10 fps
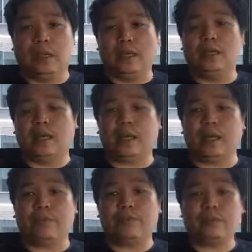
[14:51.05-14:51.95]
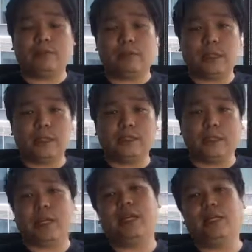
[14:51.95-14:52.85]
And then afterwards,
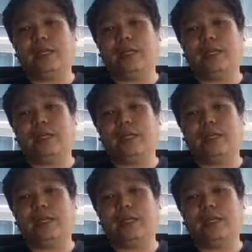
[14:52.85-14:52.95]
again,